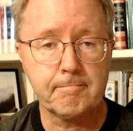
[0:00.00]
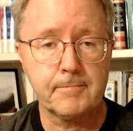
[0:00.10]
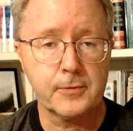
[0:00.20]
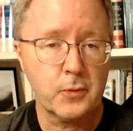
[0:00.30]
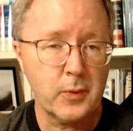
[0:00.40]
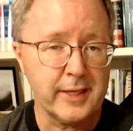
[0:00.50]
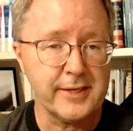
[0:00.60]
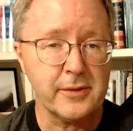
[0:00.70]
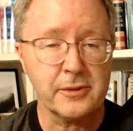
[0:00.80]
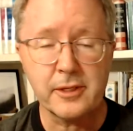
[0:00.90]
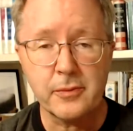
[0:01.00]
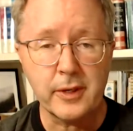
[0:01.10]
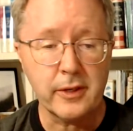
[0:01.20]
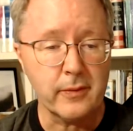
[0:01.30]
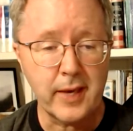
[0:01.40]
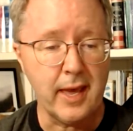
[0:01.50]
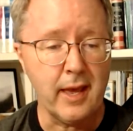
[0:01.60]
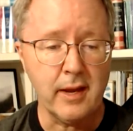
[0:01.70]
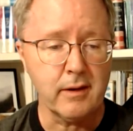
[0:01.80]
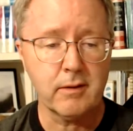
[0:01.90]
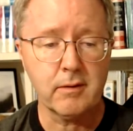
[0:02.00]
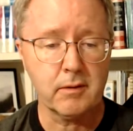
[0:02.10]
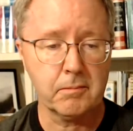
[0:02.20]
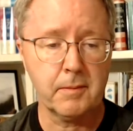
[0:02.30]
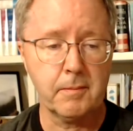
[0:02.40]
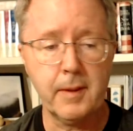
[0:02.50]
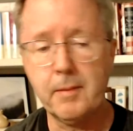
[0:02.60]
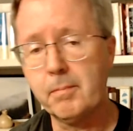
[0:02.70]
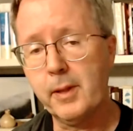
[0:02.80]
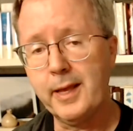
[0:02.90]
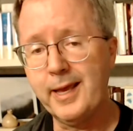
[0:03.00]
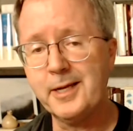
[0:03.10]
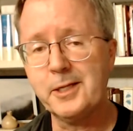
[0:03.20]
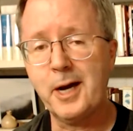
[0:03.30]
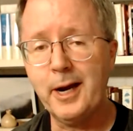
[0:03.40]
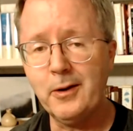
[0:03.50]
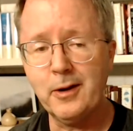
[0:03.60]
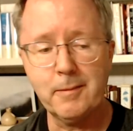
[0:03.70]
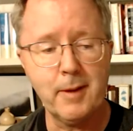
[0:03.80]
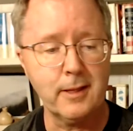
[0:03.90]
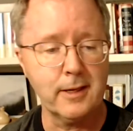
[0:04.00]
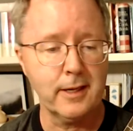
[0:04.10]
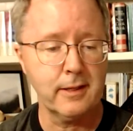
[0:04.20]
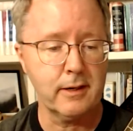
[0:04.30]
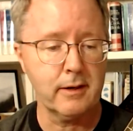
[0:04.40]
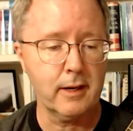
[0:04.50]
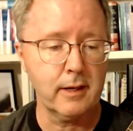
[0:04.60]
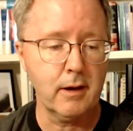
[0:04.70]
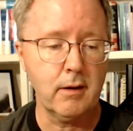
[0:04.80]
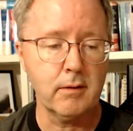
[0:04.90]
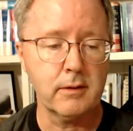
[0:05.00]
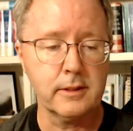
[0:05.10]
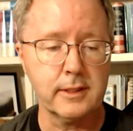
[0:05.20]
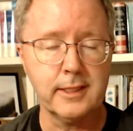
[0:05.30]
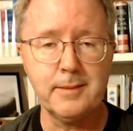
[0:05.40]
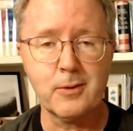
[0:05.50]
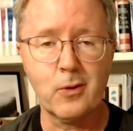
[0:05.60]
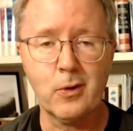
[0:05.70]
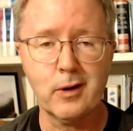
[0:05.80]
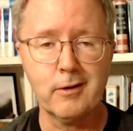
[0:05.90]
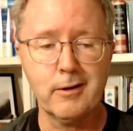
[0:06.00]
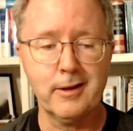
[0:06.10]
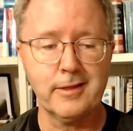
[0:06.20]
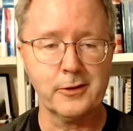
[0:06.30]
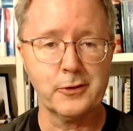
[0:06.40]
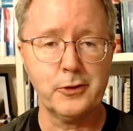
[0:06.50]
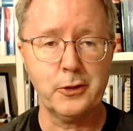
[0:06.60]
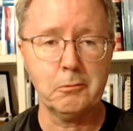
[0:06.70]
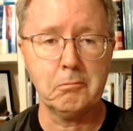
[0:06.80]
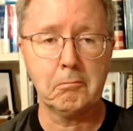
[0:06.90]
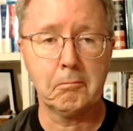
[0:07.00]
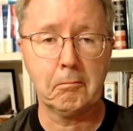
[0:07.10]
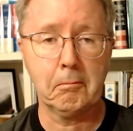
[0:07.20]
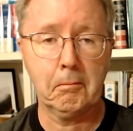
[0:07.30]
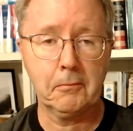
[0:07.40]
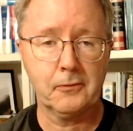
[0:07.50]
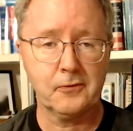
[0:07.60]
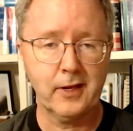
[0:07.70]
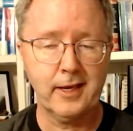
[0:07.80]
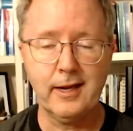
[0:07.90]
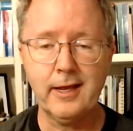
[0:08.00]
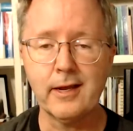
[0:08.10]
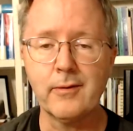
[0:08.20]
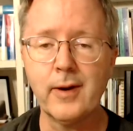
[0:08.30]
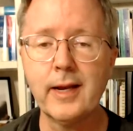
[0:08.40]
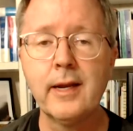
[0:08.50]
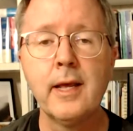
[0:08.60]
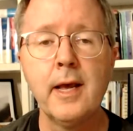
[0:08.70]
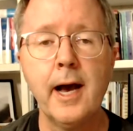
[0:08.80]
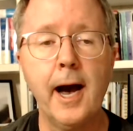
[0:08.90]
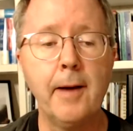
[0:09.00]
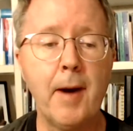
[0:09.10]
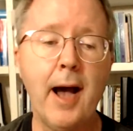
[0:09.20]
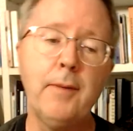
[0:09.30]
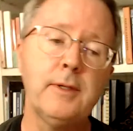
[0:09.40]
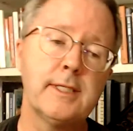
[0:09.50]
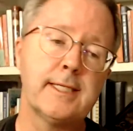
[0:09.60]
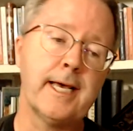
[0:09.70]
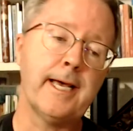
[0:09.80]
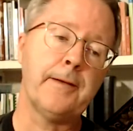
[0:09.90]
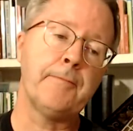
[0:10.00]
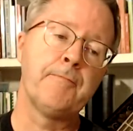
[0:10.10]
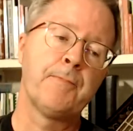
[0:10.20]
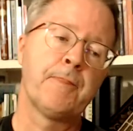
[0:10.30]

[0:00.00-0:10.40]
Squeeze those in when you can. You could be playing entirely melody, and then you're like, oh, there's a D chord underneath this too. Sneak it in, right? I would say,